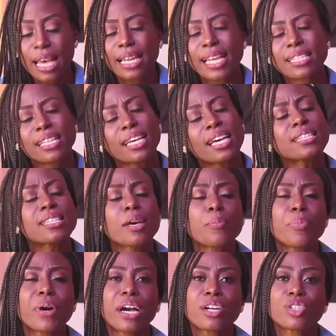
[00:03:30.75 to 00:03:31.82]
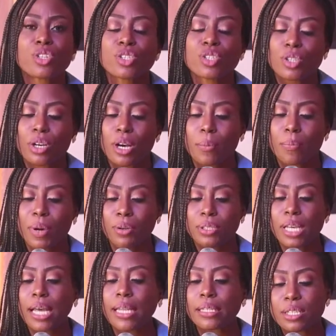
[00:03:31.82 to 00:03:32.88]
Let's take a step back and just talk about
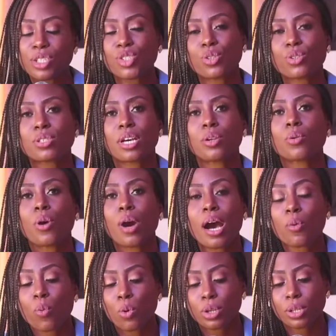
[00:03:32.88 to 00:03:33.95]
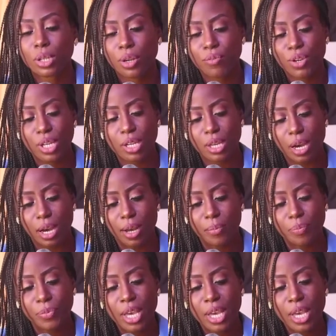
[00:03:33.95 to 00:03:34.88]
addictions and, and what they really are.